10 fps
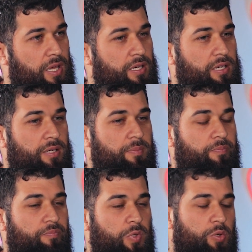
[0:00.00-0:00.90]

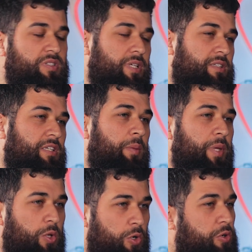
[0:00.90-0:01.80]
you can say
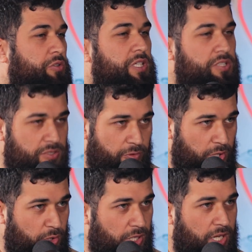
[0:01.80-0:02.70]
Islamic law or teachings of
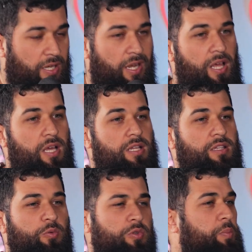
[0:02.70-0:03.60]
the Quran,
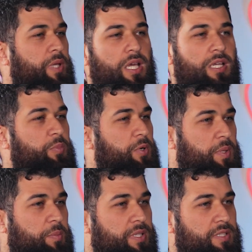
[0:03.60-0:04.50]
there wouldn't be any
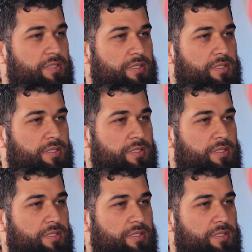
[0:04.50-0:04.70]
problem in